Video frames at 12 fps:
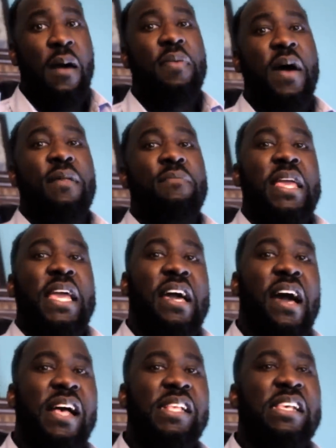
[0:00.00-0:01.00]
But
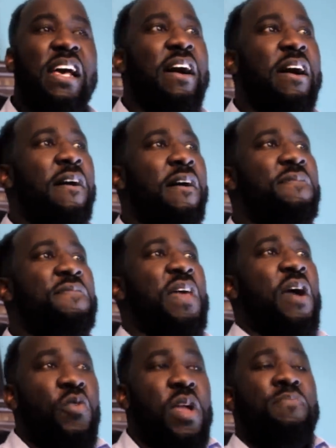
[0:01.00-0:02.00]
because of
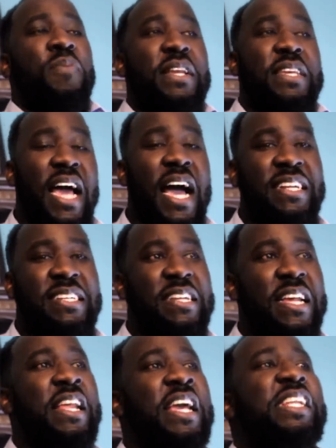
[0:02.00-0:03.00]
the
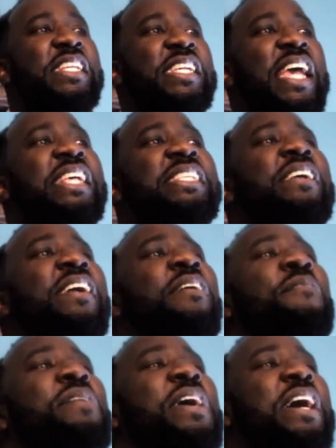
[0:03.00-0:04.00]
reproduction, just
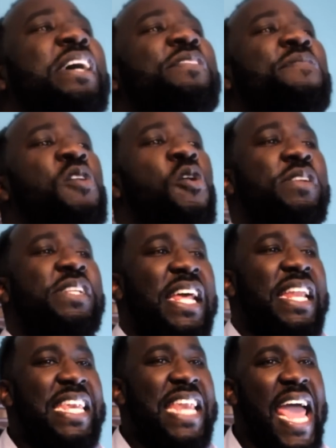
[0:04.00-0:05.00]
because of your
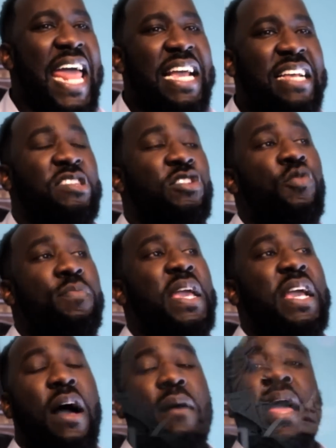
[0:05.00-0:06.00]
genetics, you
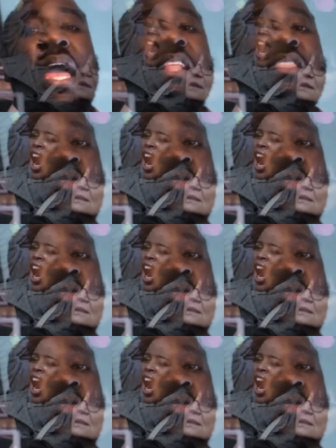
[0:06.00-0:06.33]
become a